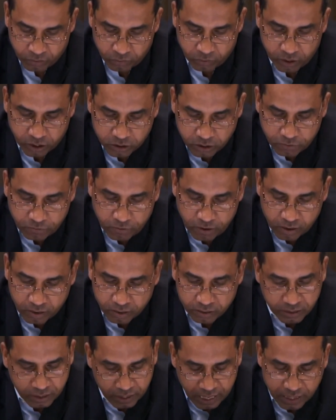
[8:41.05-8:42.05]
We also
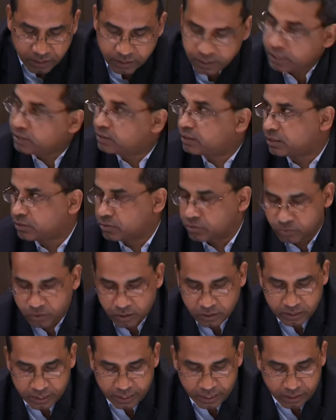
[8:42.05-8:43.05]
found, lastly, just to
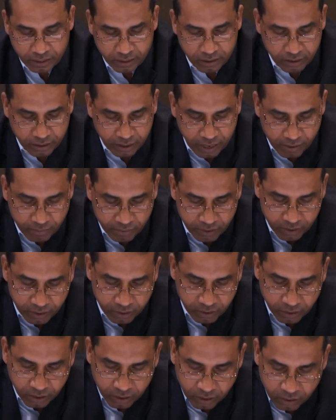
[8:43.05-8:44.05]
one sec, I
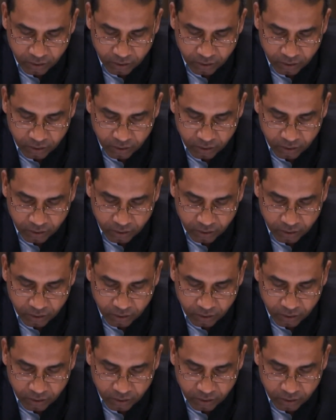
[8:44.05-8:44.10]
will